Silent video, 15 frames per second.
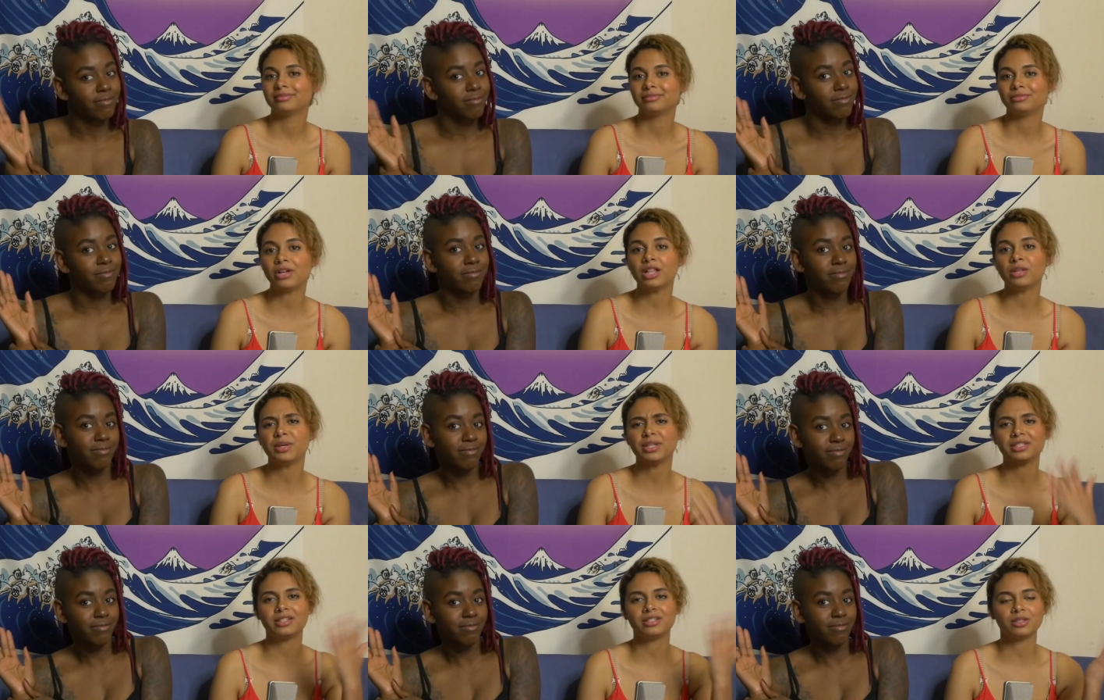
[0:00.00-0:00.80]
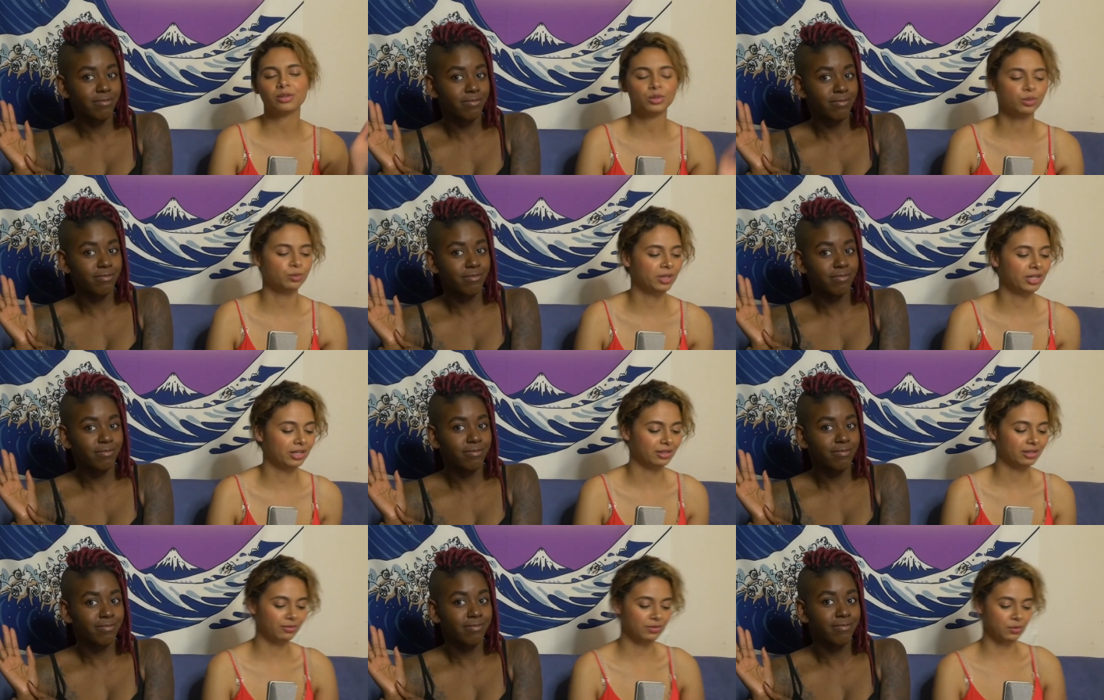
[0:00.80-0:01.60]
Speaker 1: Follow us on social
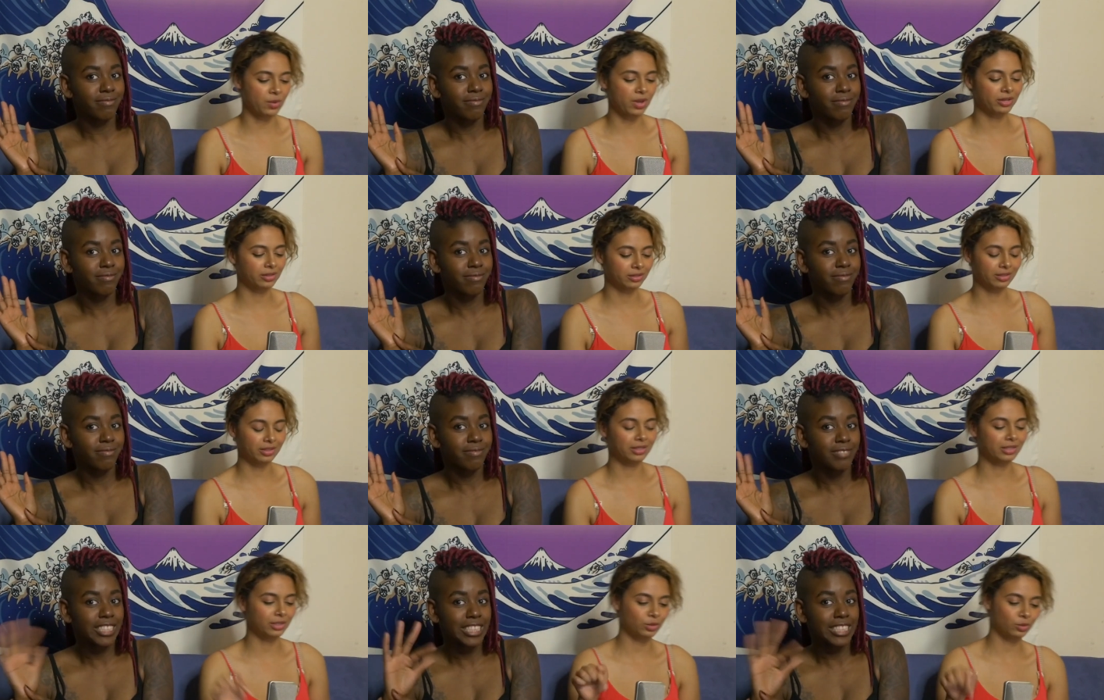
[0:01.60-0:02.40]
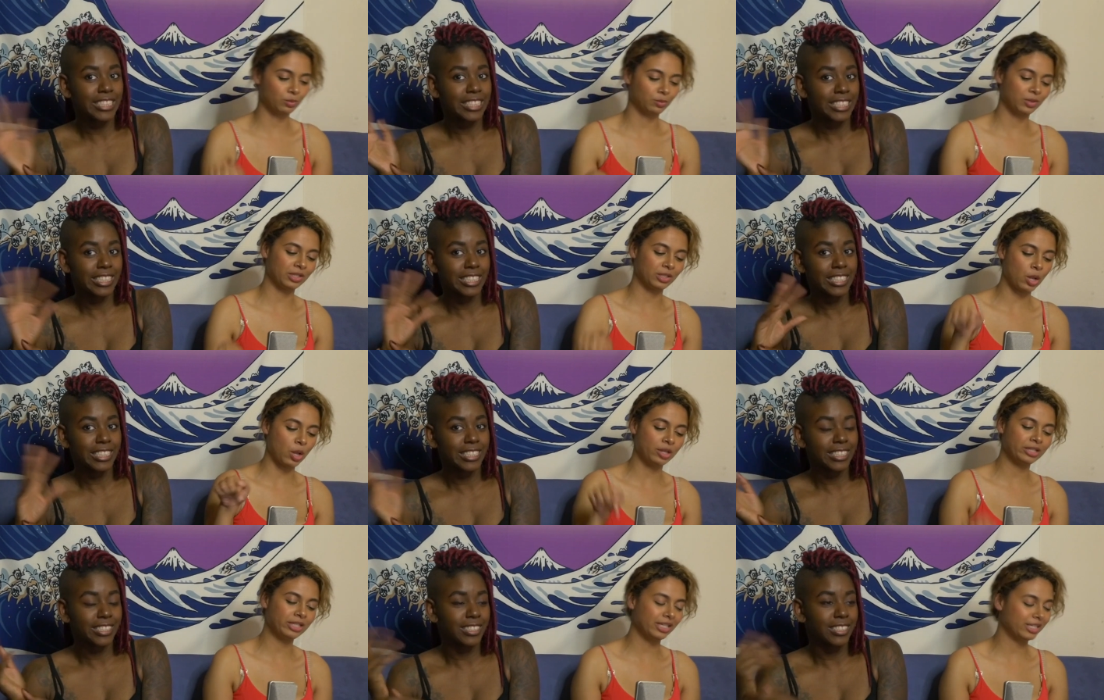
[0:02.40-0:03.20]
media if you want. It's
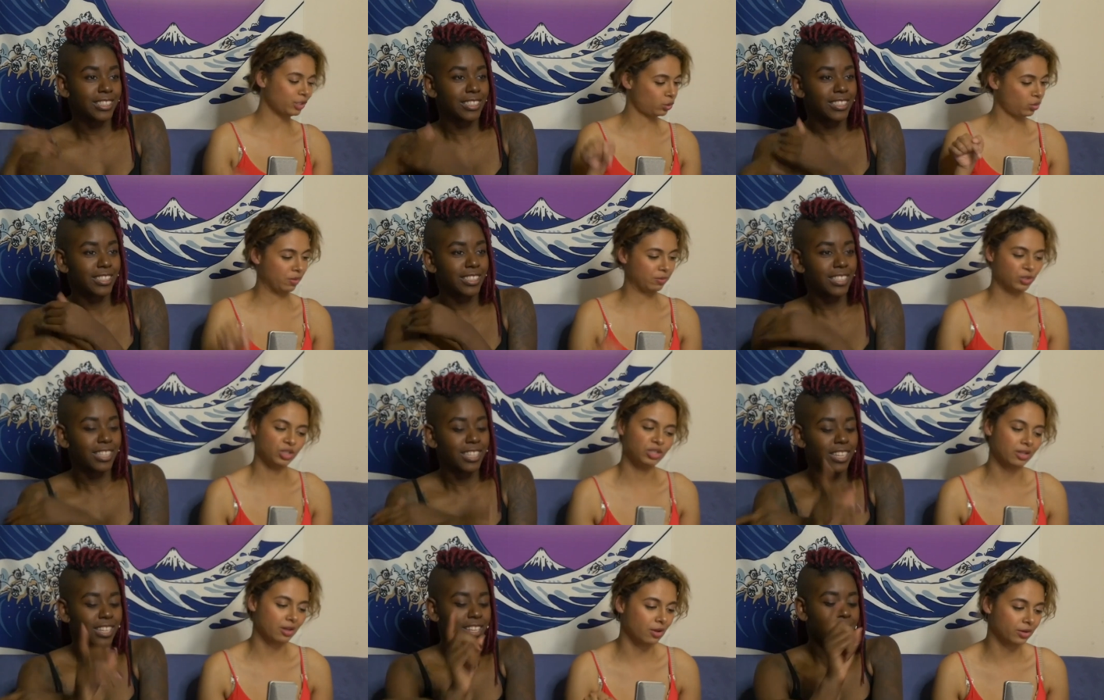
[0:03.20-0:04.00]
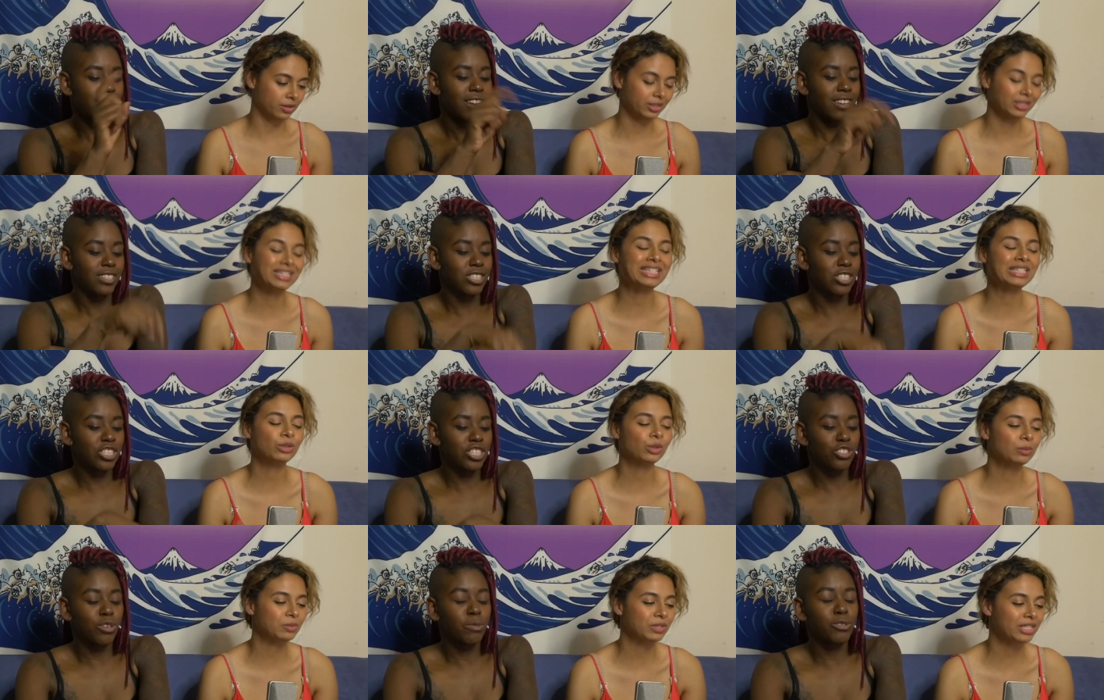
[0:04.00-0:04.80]
all in the description.
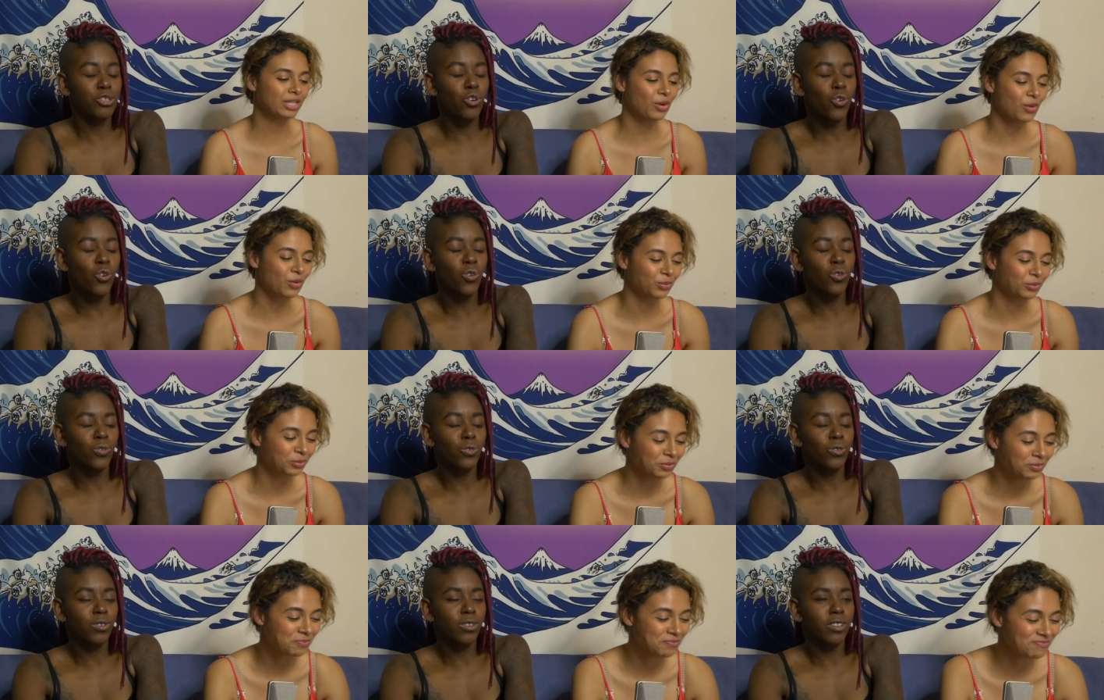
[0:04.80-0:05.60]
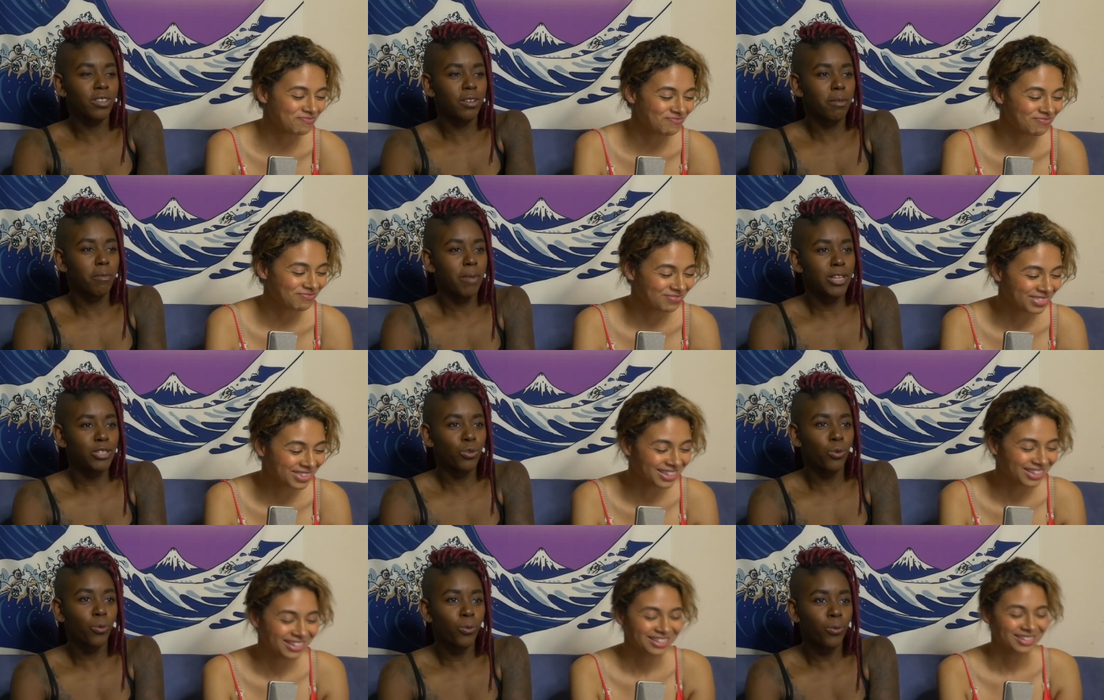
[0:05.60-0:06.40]
Description.
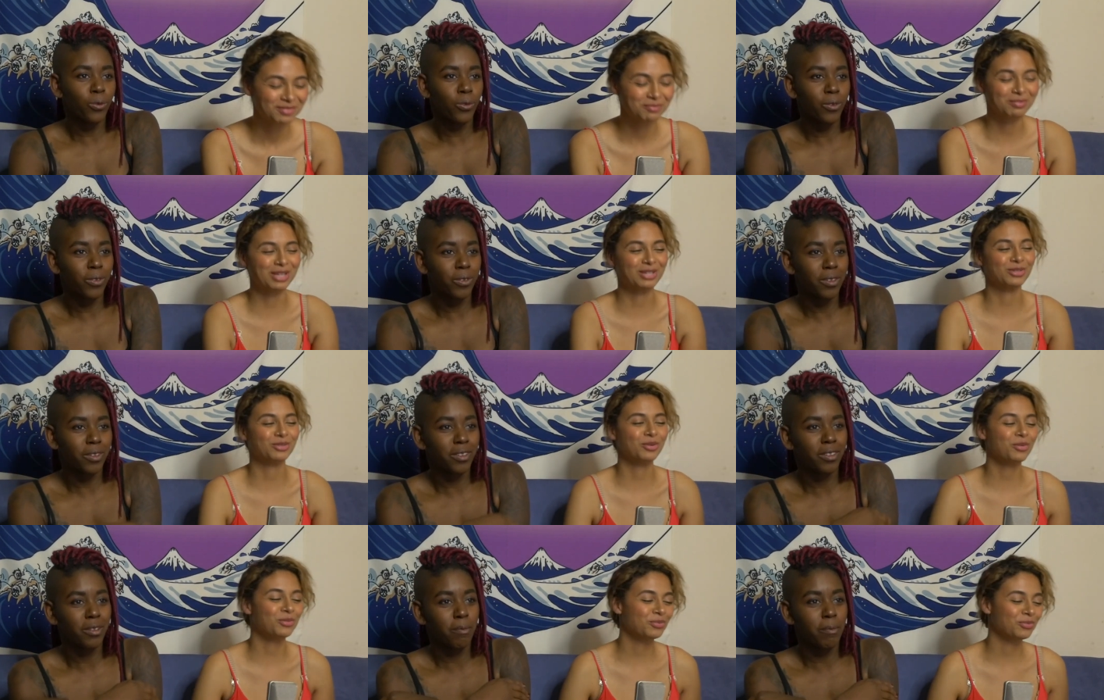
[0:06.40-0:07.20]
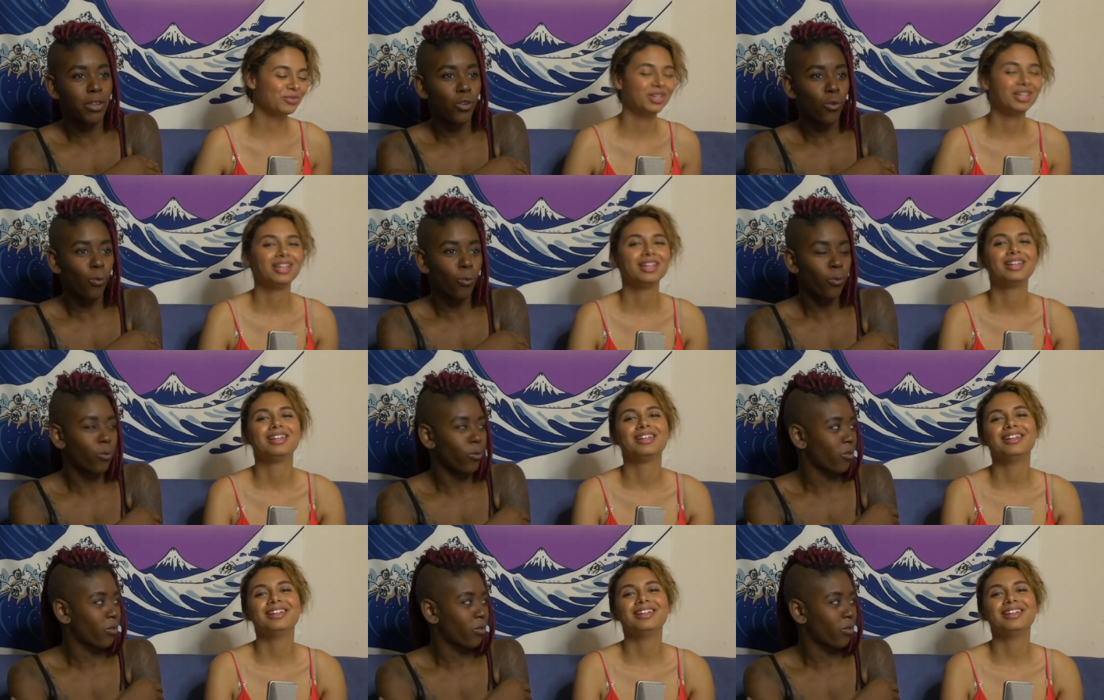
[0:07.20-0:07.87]
Patreon. Patreon. Mignon.